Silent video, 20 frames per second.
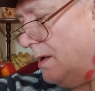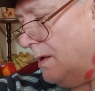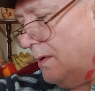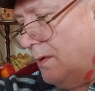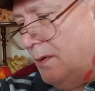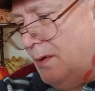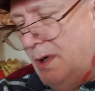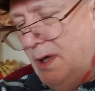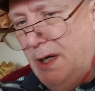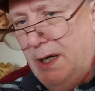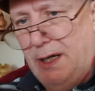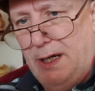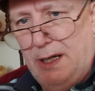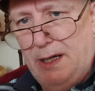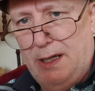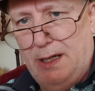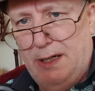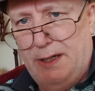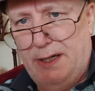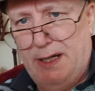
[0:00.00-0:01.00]
Right,
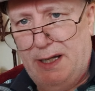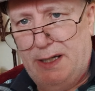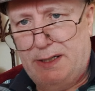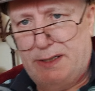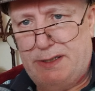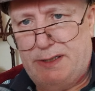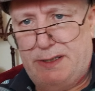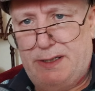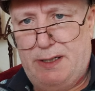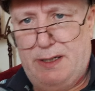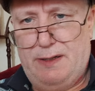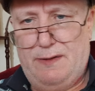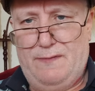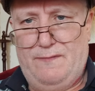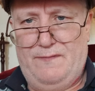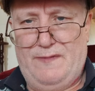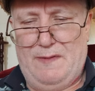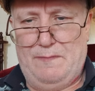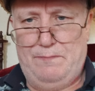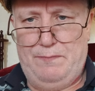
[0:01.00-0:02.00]
our next
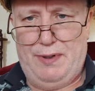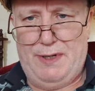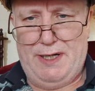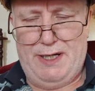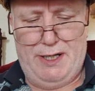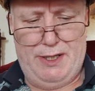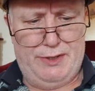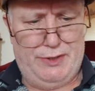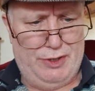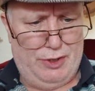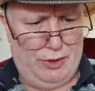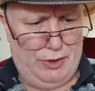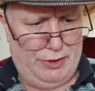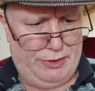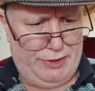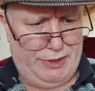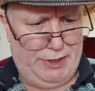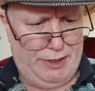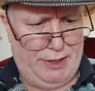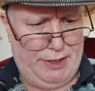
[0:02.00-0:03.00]
vampire
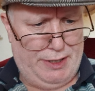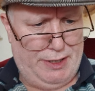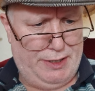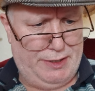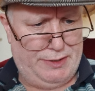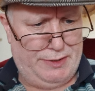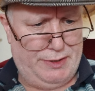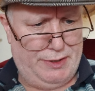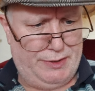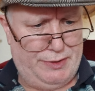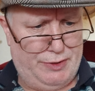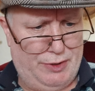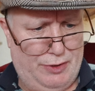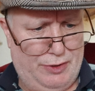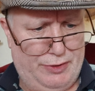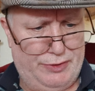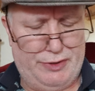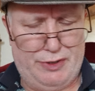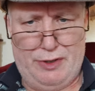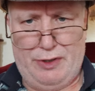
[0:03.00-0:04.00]
daughter is the
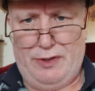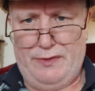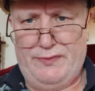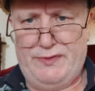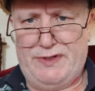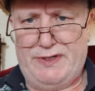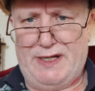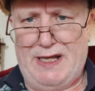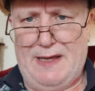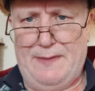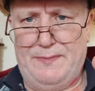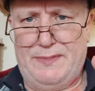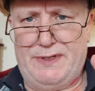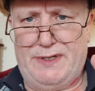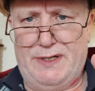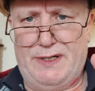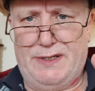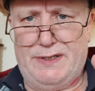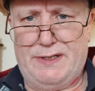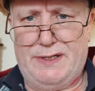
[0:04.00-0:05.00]
daughter of
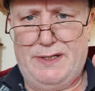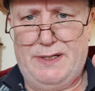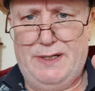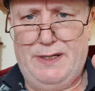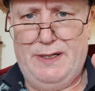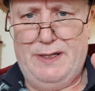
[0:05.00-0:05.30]
Scepters.